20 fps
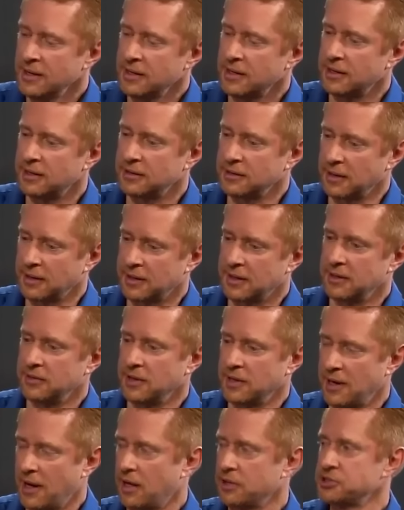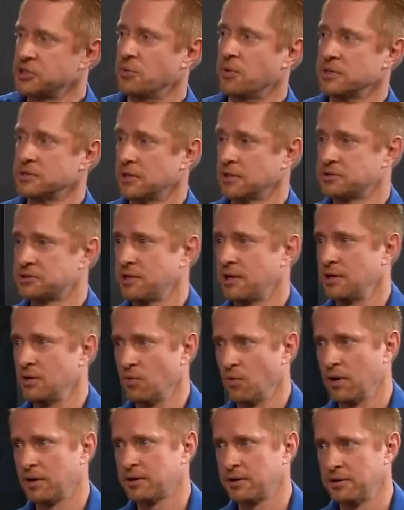Now, again, the analogy was, let's say you
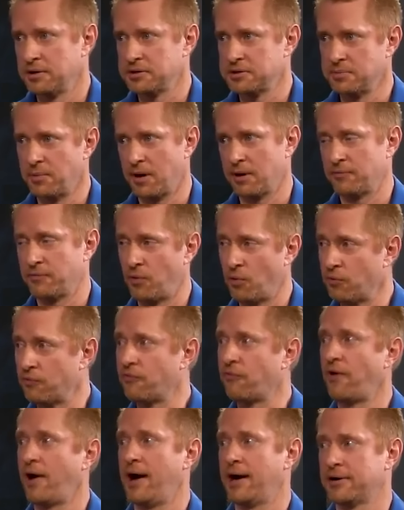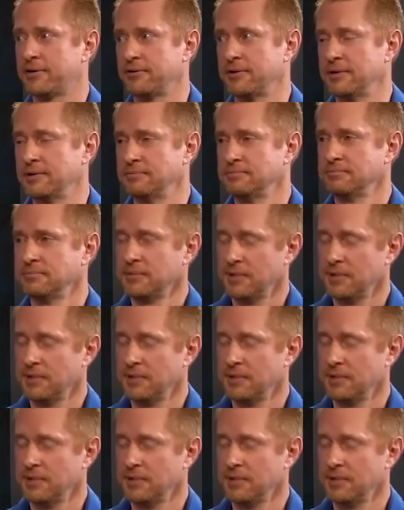worked in a smartphone factory